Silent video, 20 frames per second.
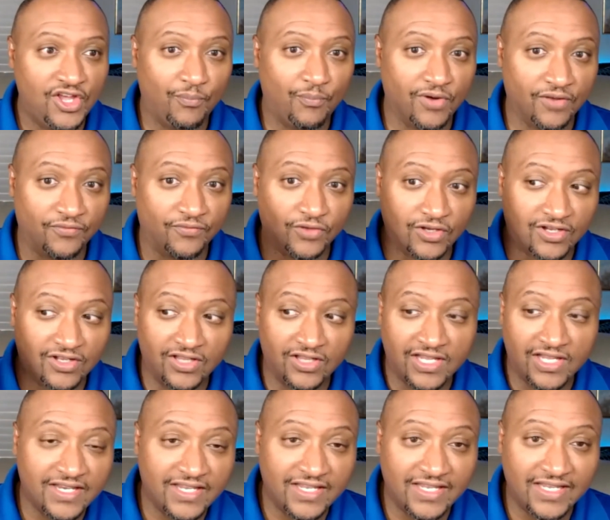But if they're
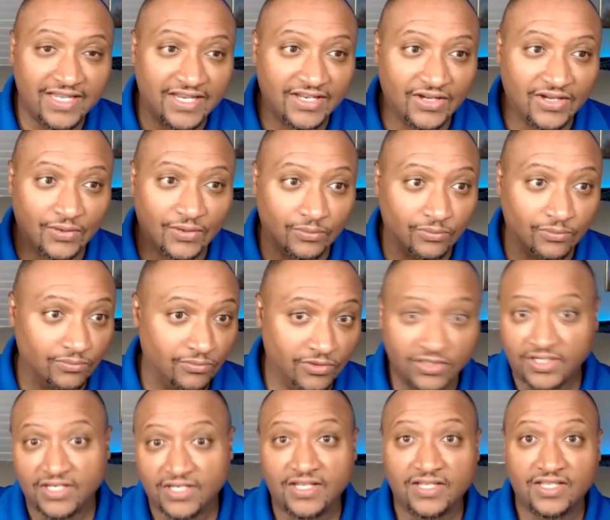clicking it and they're
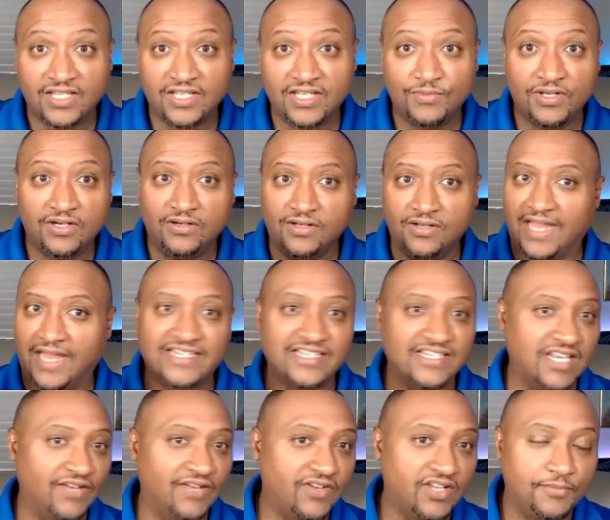looking at the email and I
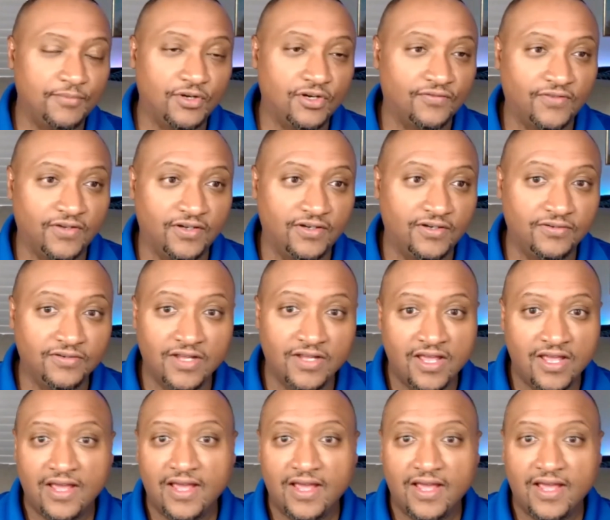just never get them on the phone,